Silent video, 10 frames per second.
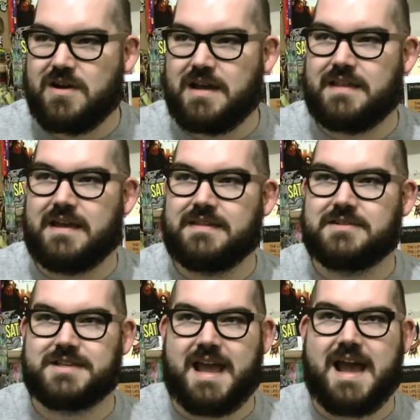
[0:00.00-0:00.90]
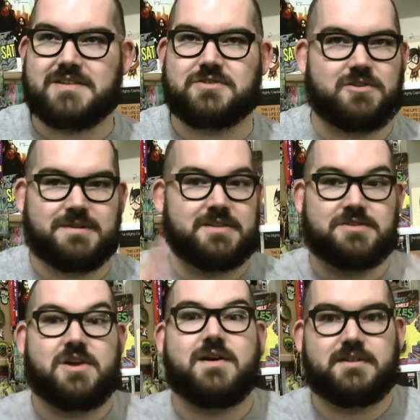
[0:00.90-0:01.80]
and, and there's an Astro, but
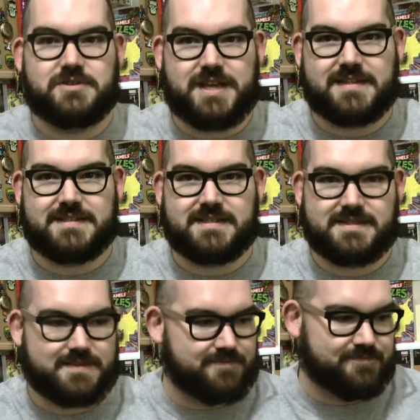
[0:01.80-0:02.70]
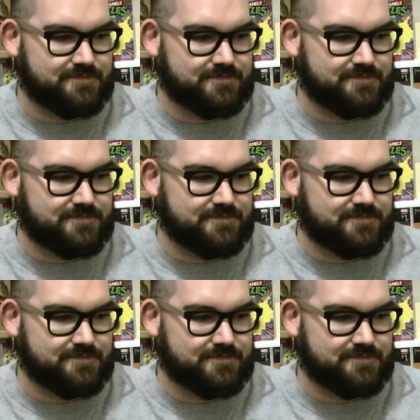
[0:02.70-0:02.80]
there's no other Jetsons.